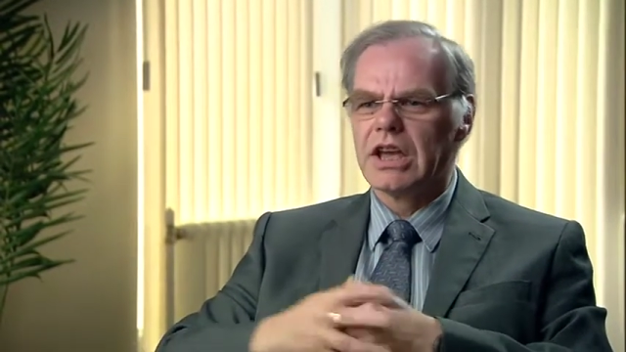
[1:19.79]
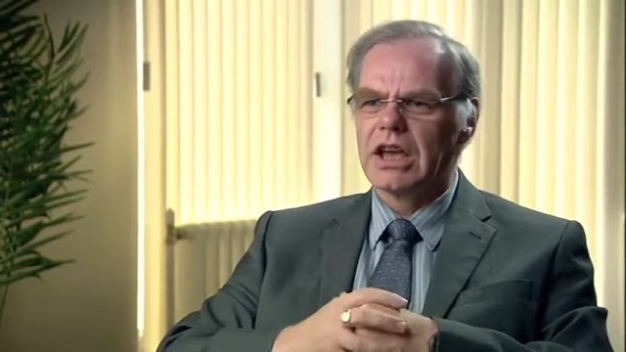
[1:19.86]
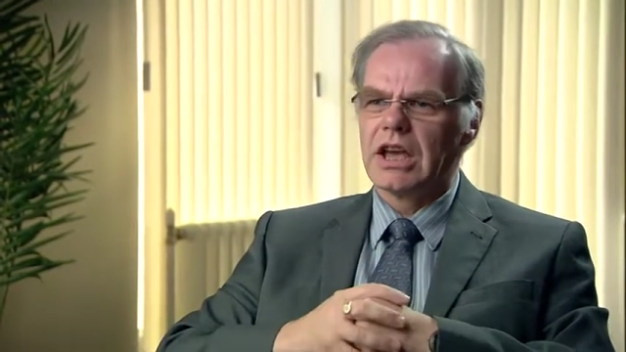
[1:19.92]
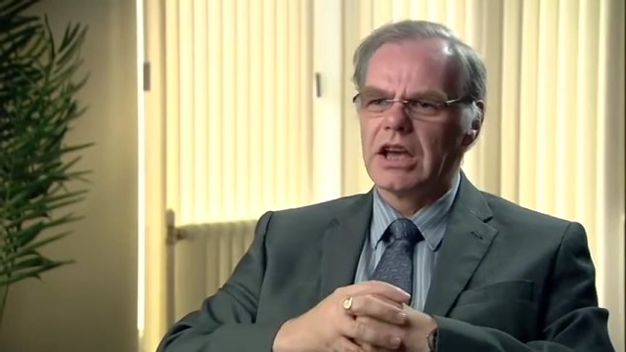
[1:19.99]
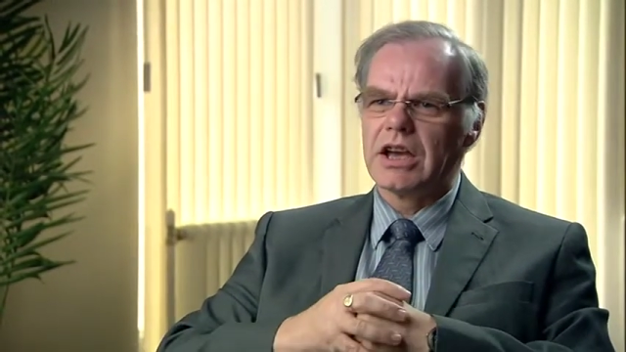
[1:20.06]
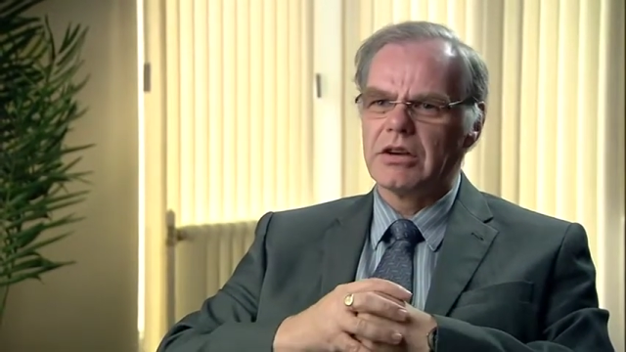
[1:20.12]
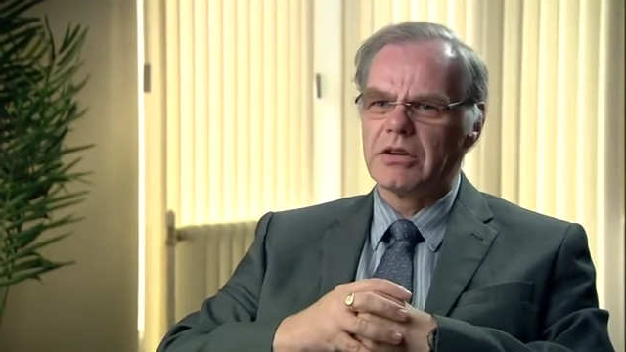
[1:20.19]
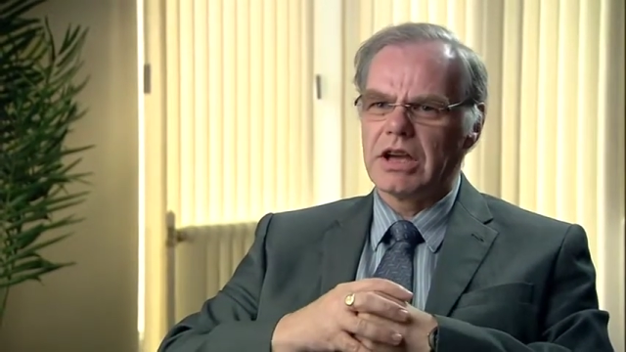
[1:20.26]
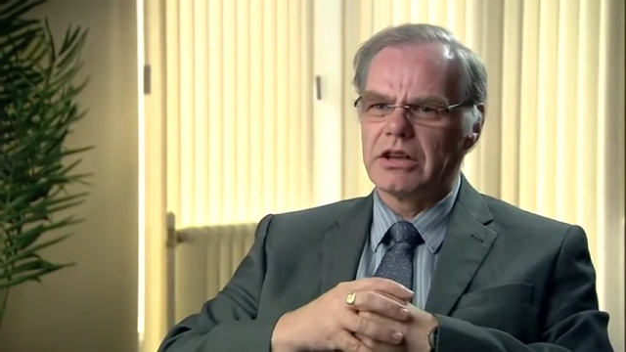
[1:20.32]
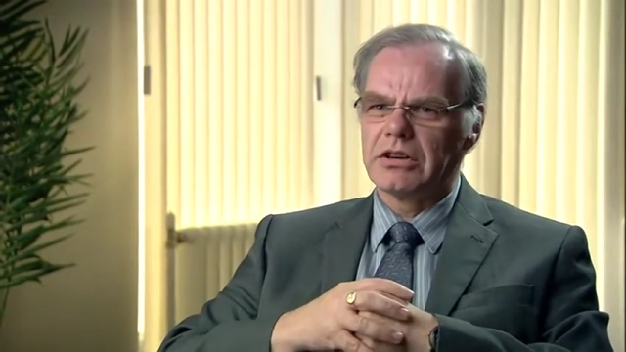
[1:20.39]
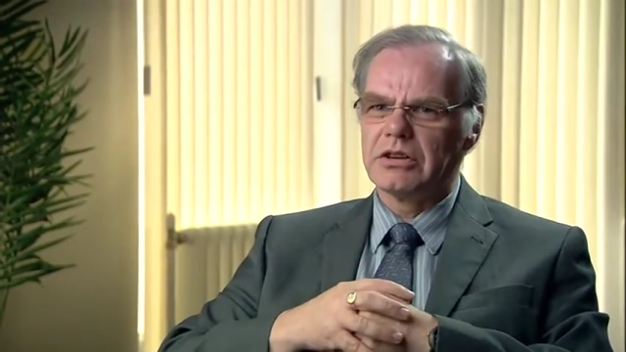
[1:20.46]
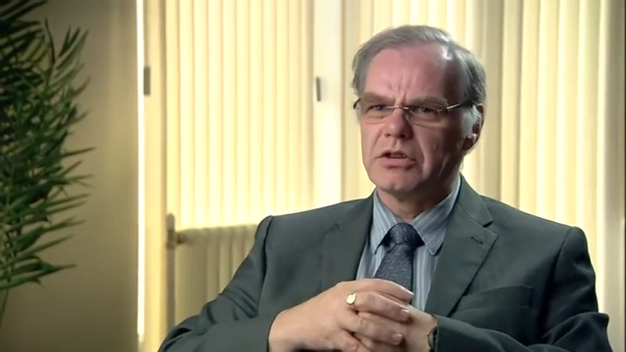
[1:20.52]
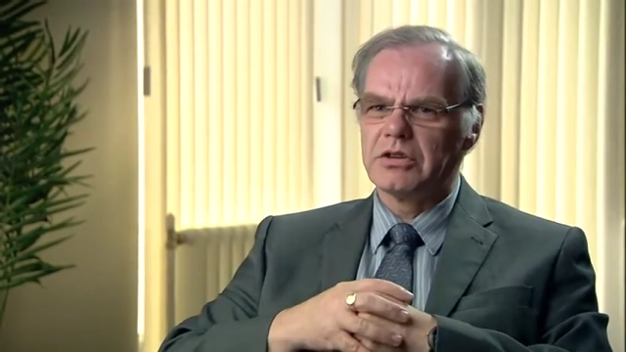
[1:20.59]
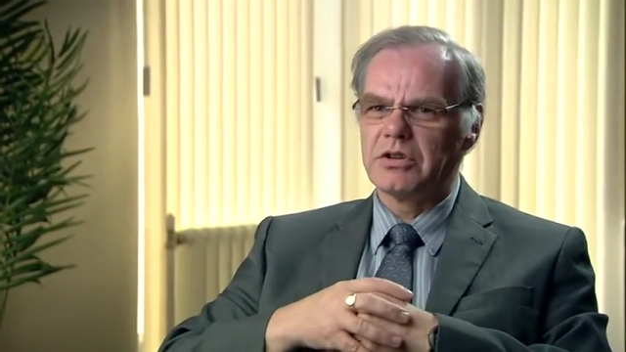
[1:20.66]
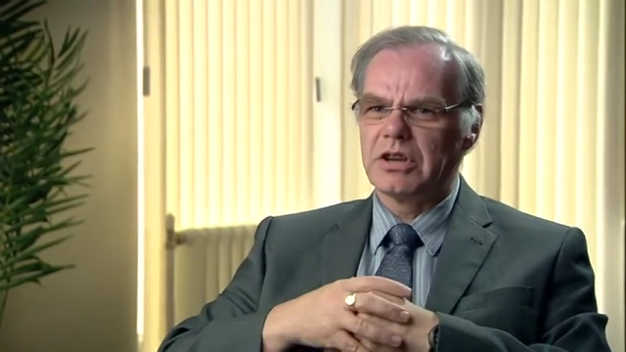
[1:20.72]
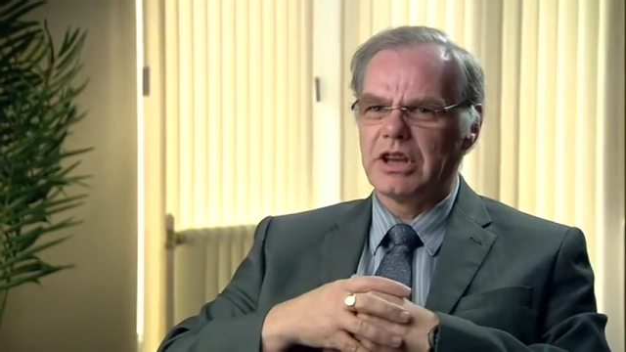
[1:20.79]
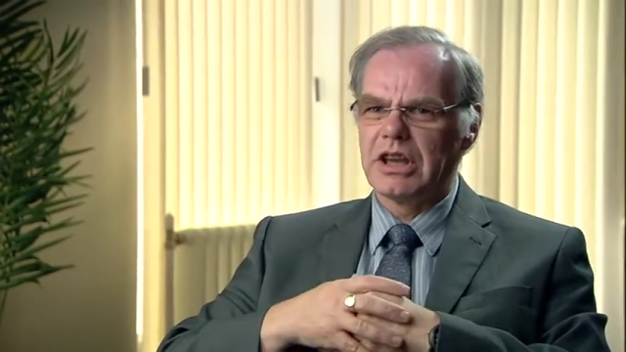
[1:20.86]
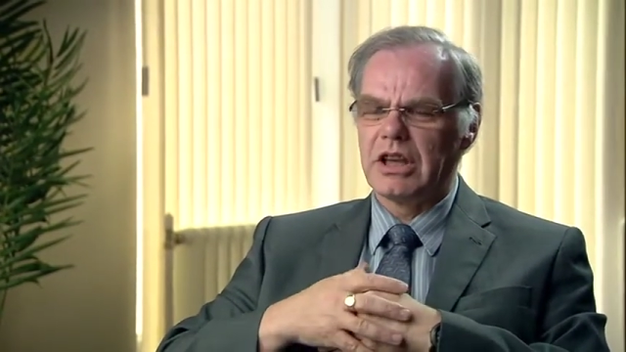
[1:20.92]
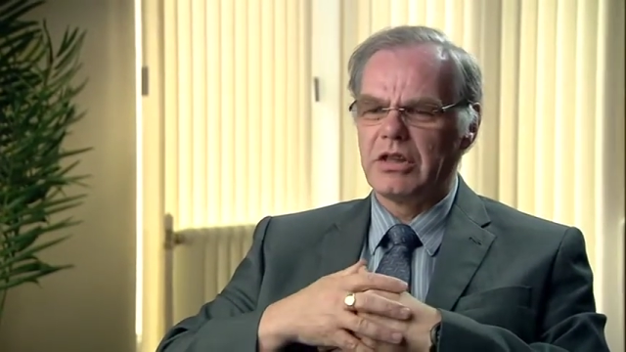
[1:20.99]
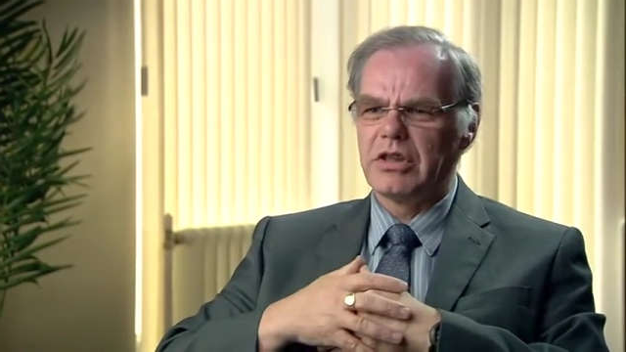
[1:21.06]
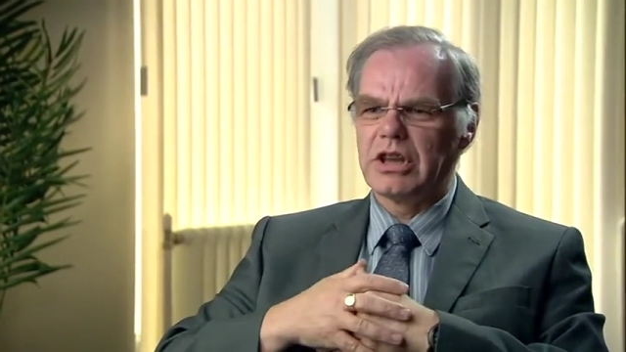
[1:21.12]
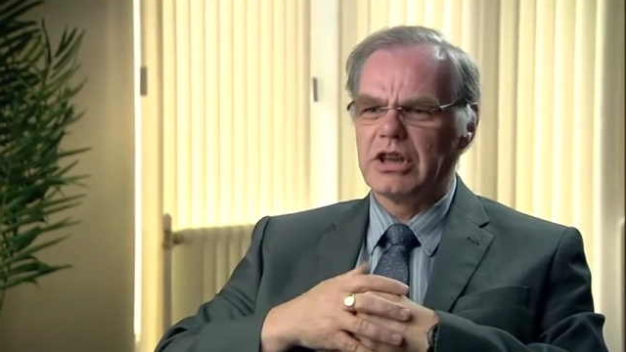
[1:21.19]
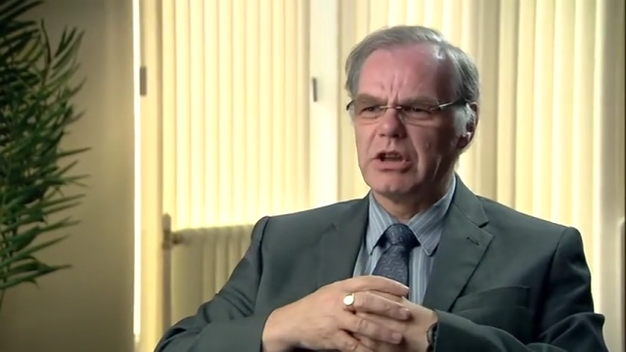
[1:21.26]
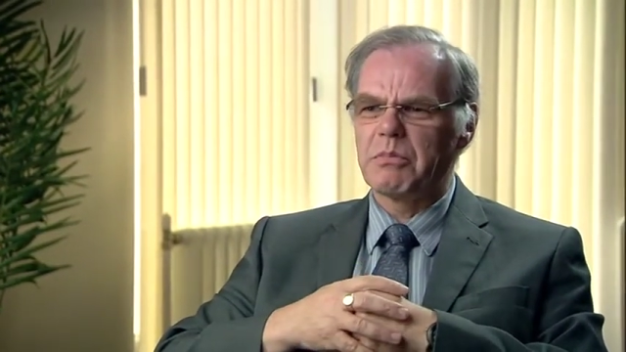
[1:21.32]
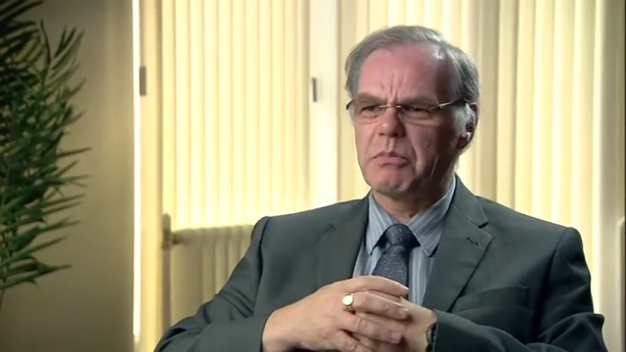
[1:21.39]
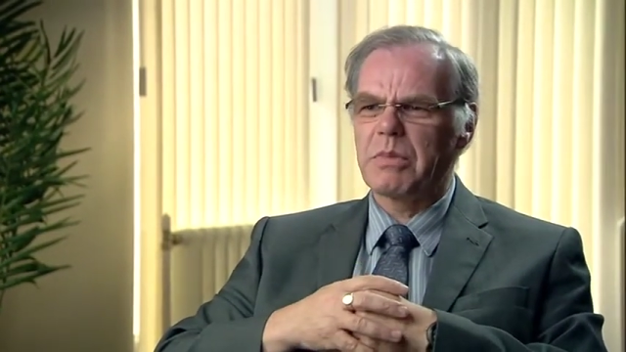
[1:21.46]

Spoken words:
And the